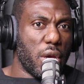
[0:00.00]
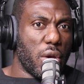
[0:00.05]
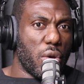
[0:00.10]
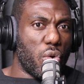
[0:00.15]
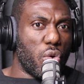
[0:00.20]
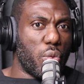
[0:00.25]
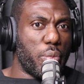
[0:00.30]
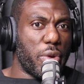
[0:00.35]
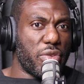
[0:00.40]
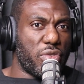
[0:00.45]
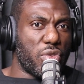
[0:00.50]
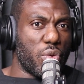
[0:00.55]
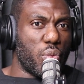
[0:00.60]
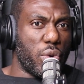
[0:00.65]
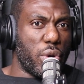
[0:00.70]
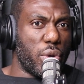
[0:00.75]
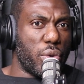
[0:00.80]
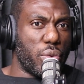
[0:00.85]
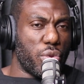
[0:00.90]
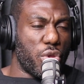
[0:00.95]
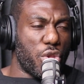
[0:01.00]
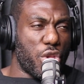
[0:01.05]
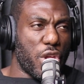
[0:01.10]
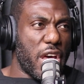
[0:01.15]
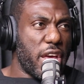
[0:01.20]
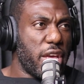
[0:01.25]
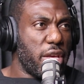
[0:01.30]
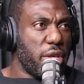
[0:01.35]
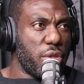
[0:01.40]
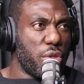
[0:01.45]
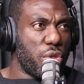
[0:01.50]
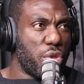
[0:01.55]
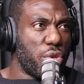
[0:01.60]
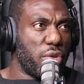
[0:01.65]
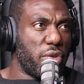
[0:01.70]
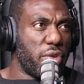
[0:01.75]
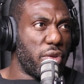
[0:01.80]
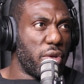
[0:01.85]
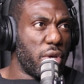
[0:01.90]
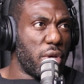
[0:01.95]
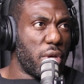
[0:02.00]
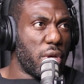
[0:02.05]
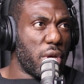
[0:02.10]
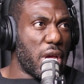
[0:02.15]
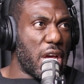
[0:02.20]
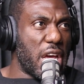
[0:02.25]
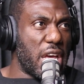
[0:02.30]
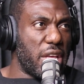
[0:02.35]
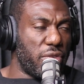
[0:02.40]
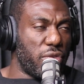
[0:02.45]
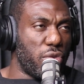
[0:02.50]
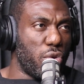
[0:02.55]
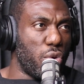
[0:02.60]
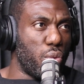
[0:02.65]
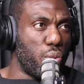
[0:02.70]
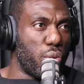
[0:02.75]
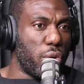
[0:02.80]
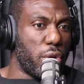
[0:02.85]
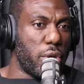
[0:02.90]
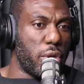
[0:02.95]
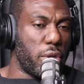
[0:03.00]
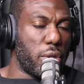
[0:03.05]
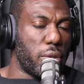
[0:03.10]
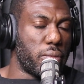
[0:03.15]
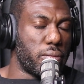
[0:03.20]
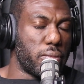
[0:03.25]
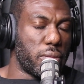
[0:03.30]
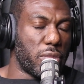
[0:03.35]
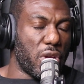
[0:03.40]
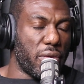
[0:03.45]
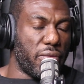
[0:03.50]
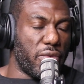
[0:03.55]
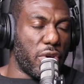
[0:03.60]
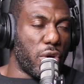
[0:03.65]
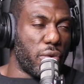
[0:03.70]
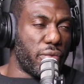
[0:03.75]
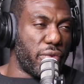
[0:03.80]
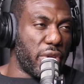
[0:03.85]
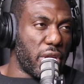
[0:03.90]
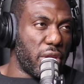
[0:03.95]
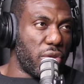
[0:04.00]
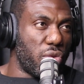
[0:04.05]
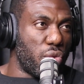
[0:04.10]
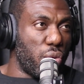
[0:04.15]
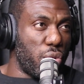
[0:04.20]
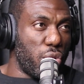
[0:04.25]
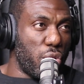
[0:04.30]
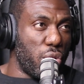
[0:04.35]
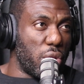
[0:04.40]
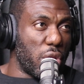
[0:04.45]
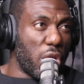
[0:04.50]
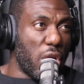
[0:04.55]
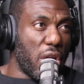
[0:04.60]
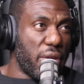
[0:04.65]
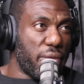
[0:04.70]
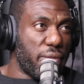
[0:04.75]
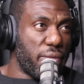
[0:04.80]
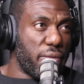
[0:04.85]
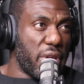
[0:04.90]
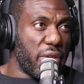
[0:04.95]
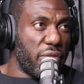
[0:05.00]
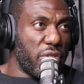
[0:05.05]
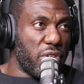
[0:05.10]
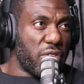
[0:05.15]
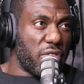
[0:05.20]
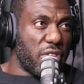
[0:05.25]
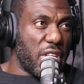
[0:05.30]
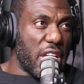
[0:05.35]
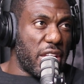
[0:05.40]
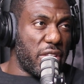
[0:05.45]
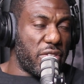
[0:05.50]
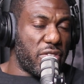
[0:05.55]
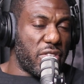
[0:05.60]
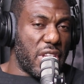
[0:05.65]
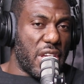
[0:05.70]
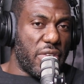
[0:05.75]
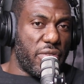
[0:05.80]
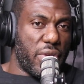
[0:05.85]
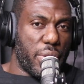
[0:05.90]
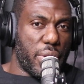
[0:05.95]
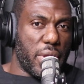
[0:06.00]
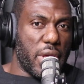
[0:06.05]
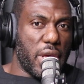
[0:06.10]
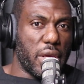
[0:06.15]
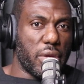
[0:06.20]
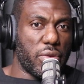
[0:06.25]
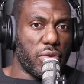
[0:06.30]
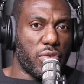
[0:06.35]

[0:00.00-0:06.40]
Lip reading: almost the world changed as you were evolving into a new life in the States and everything.